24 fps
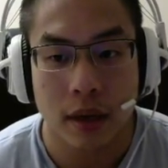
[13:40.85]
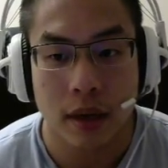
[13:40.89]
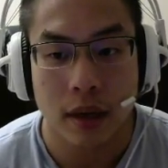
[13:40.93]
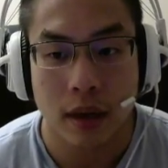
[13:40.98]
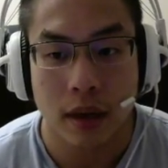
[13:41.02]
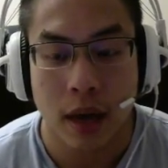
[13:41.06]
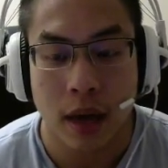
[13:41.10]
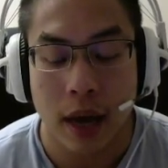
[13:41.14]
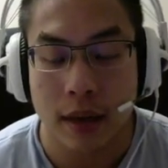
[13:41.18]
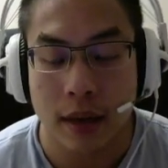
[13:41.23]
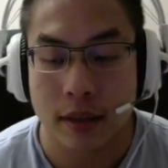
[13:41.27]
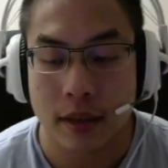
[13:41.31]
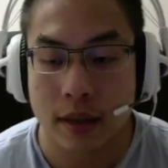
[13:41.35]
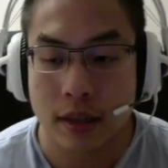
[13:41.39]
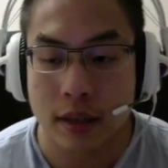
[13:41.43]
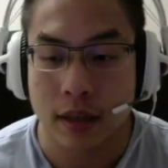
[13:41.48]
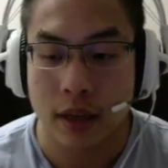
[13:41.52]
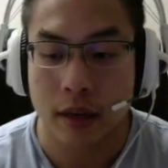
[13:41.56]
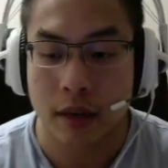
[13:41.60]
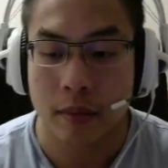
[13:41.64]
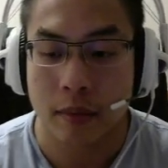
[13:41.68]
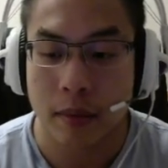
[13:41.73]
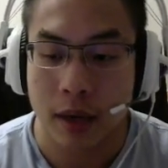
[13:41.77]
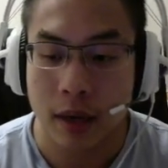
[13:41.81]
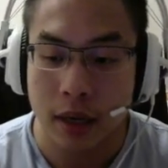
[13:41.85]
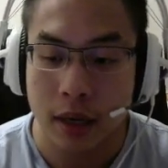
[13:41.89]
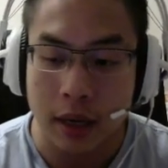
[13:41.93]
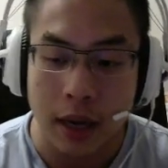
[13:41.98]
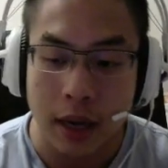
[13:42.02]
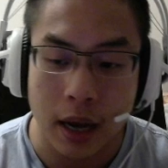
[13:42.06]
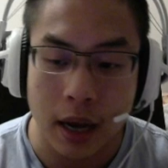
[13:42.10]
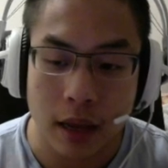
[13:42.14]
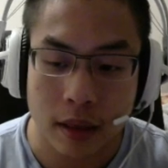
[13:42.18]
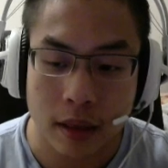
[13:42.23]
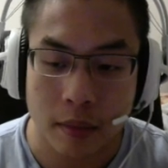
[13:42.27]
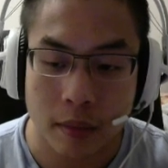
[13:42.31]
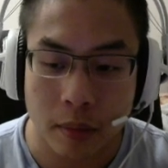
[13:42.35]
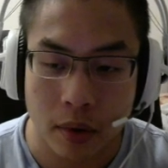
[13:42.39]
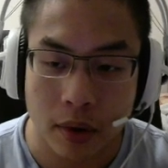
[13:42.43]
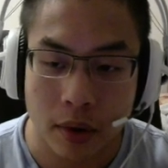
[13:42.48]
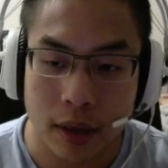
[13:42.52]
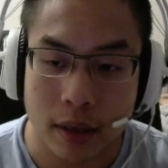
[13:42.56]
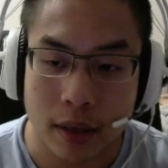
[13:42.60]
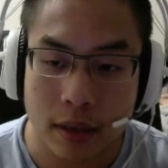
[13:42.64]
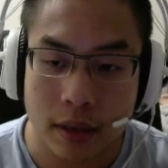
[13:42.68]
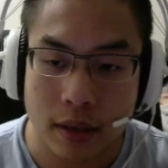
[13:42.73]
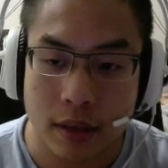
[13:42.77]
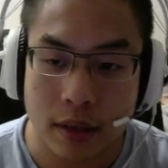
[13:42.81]
had stim, and he had the
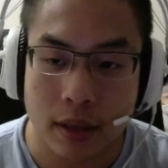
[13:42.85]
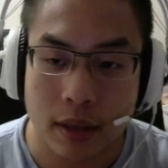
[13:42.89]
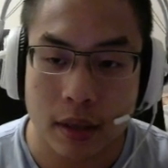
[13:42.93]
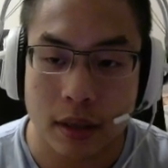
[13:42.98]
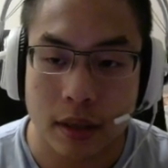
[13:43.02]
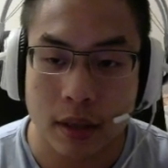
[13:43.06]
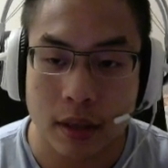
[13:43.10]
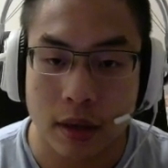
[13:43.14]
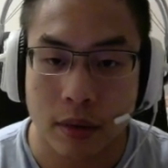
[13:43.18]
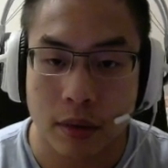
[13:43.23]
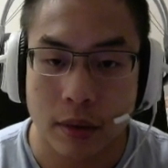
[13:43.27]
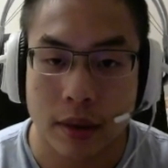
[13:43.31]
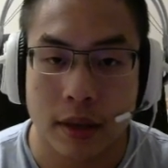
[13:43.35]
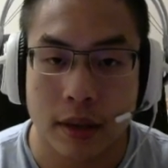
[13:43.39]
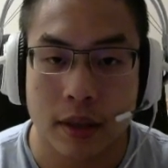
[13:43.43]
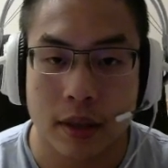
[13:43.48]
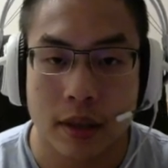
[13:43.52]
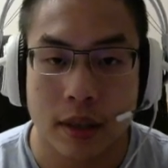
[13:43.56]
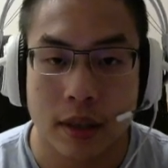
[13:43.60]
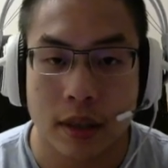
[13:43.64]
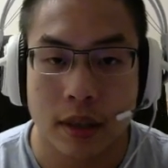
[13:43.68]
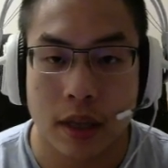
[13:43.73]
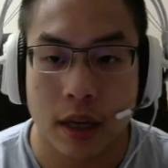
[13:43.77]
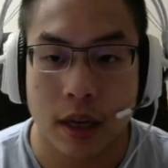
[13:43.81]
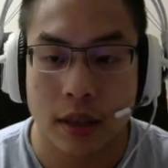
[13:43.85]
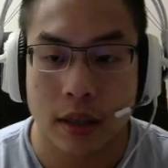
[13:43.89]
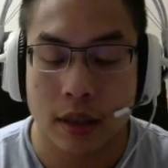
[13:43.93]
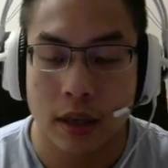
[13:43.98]
marines to deal with the siege tanks,